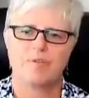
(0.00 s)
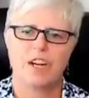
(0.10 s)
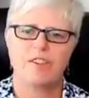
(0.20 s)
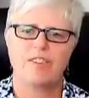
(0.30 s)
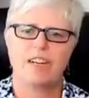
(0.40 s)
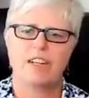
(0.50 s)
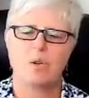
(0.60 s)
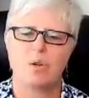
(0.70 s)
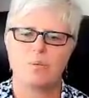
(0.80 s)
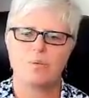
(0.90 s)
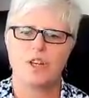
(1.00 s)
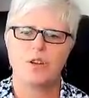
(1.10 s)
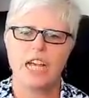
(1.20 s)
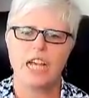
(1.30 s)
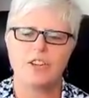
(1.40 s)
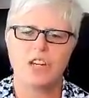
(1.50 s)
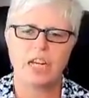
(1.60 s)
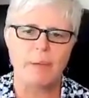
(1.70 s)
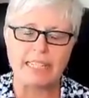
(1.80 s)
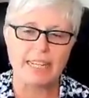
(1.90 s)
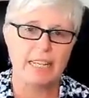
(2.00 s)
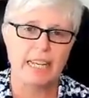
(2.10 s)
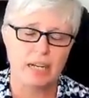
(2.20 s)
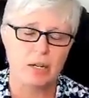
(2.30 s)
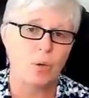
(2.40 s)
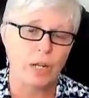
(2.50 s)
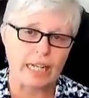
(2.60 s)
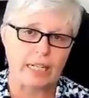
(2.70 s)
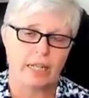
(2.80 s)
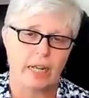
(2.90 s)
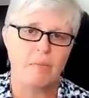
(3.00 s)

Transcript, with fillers: Very, very yeah. cool. So yeah, you can yeah. basically get a reading.